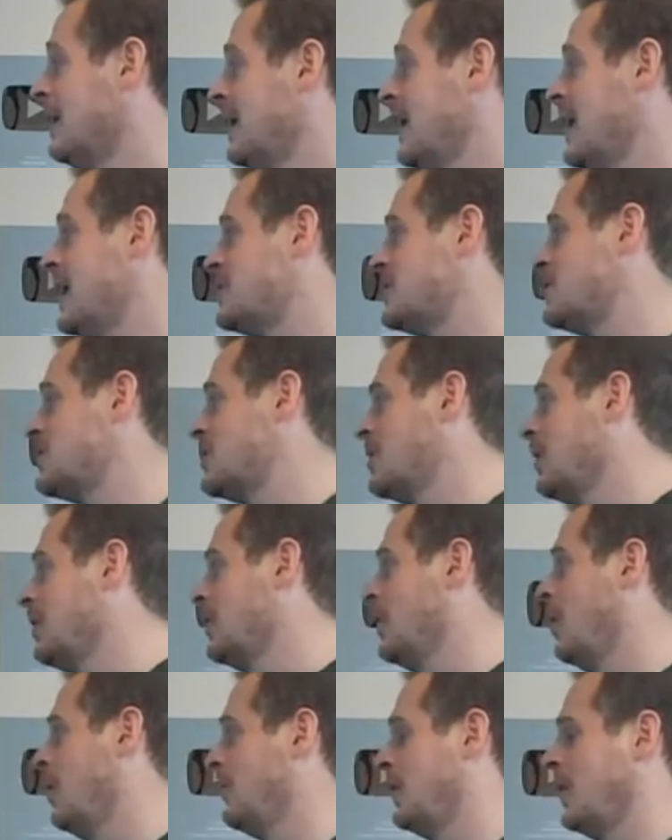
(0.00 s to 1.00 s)
It's
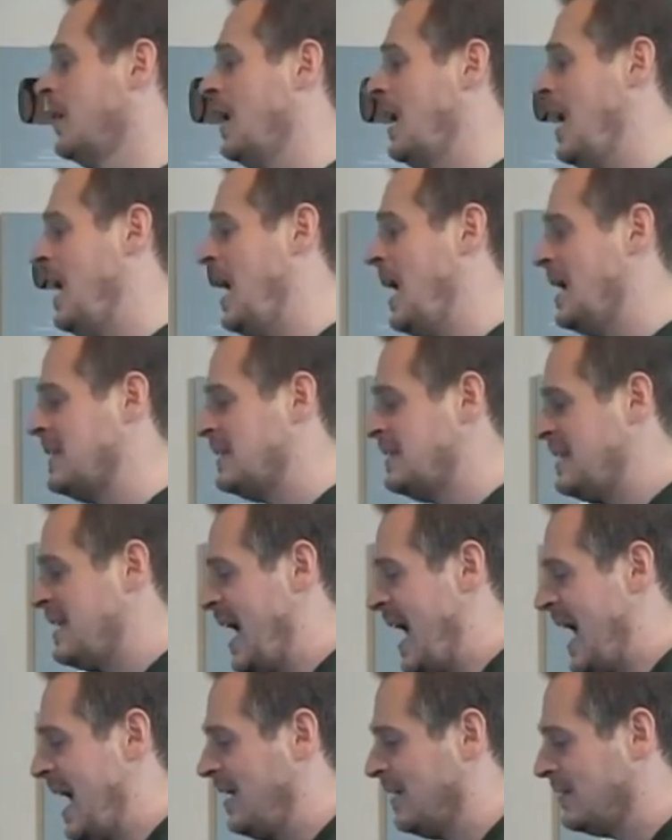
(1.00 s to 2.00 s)
turnover on
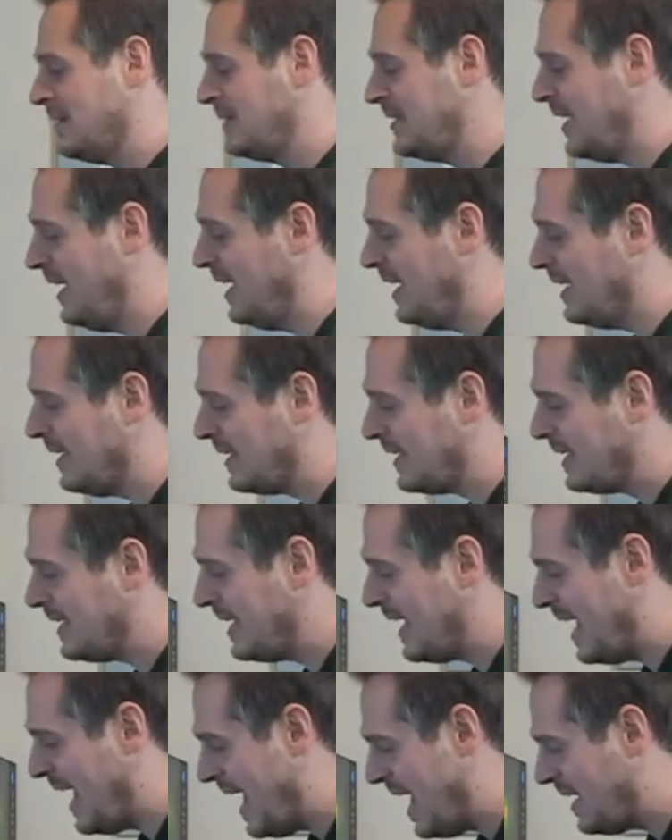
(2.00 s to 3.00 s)
downs
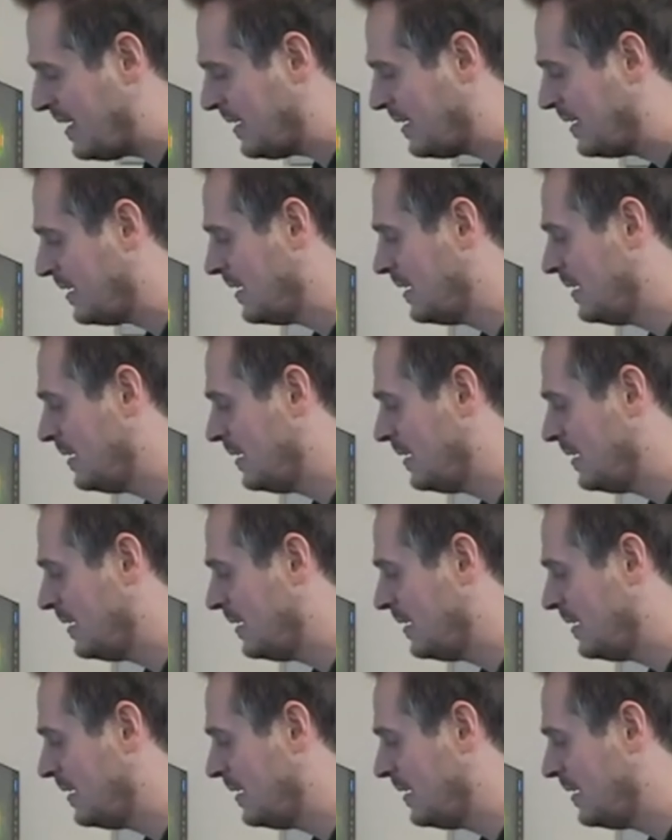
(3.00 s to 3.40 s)
again.